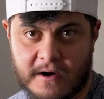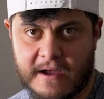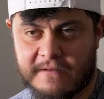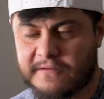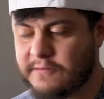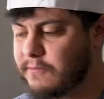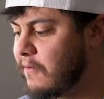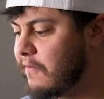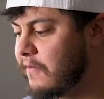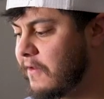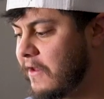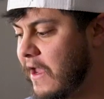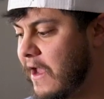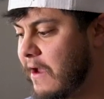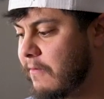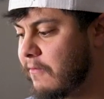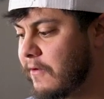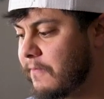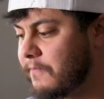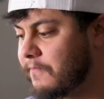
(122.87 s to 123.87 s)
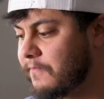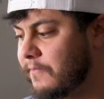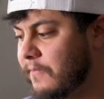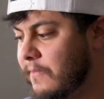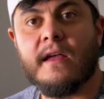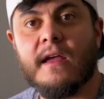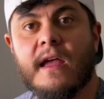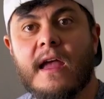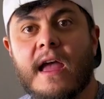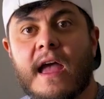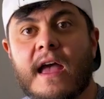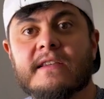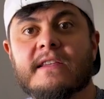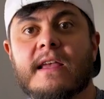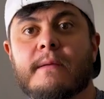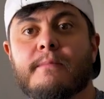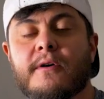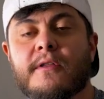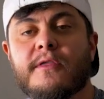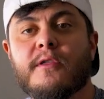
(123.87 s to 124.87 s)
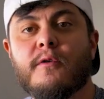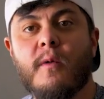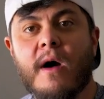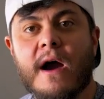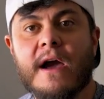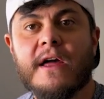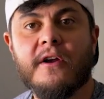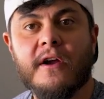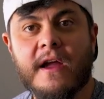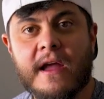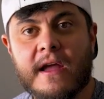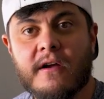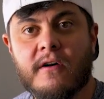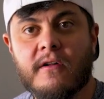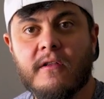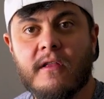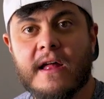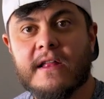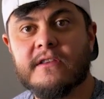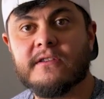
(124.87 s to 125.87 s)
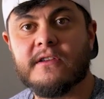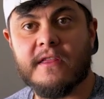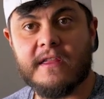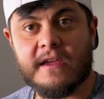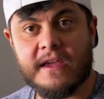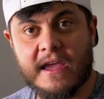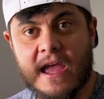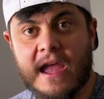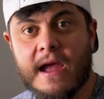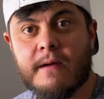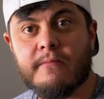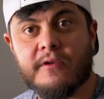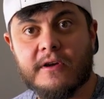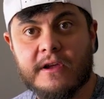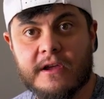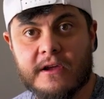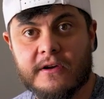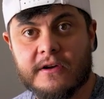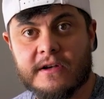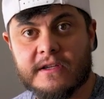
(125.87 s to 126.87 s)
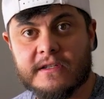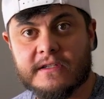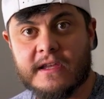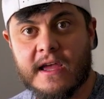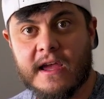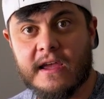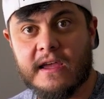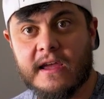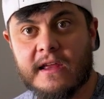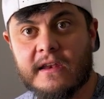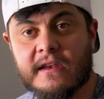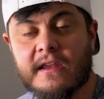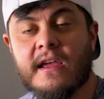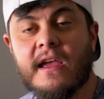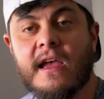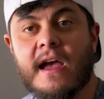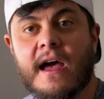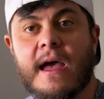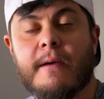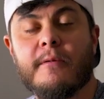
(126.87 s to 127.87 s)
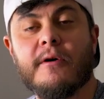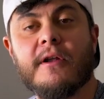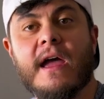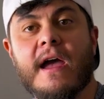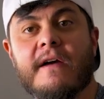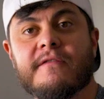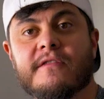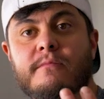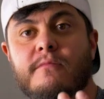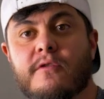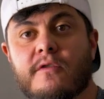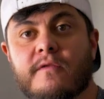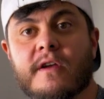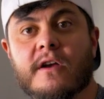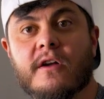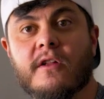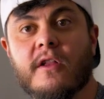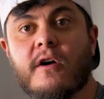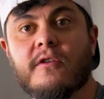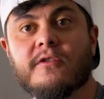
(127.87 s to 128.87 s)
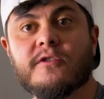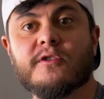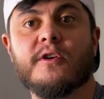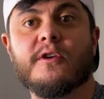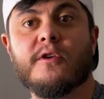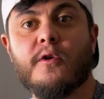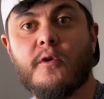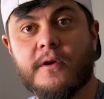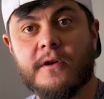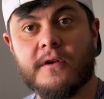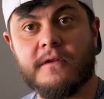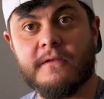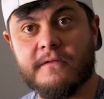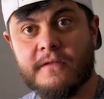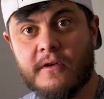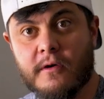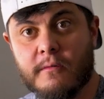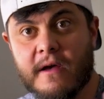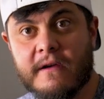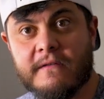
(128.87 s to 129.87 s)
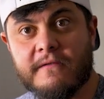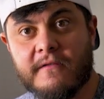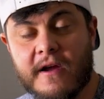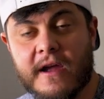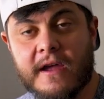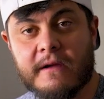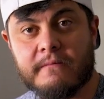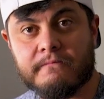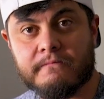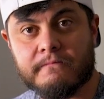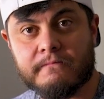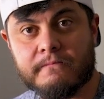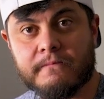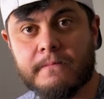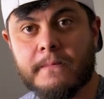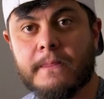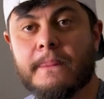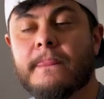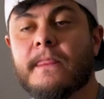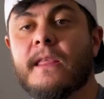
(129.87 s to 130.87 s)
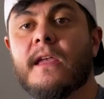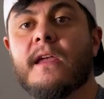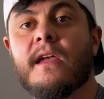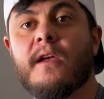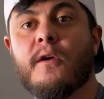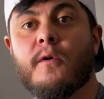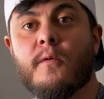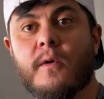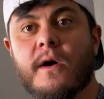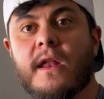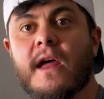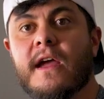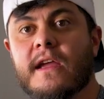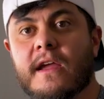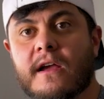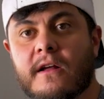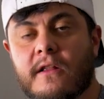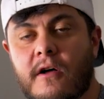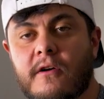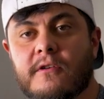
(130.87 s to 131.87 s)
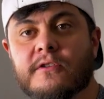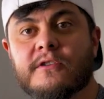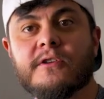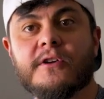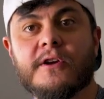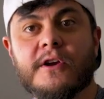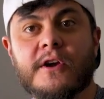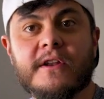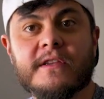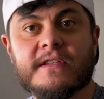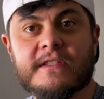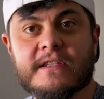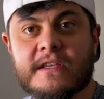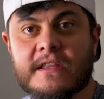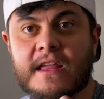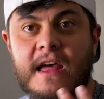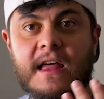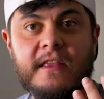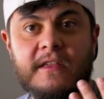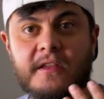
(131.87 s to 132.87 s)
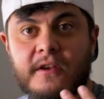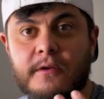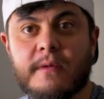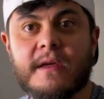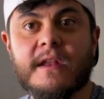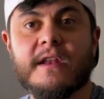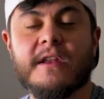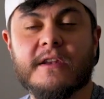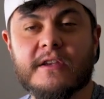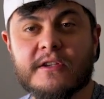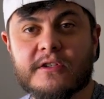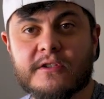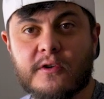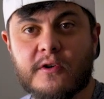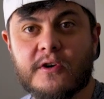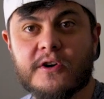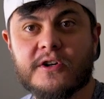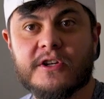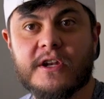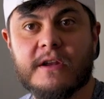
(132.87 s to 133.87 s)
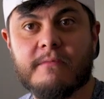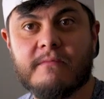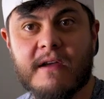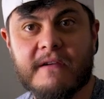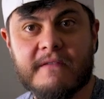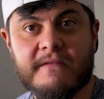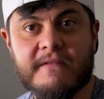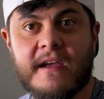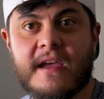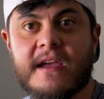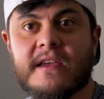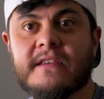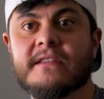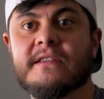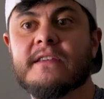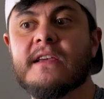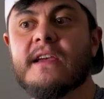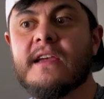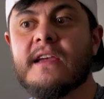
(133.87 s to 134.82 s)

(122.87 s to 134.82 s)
I have to move the camera. As I put the wider angle lens on the camera here in a second, I'm going to have to move it closer in order to fill my frame. When I get closer, you're going to see that little bit of distortion in my face.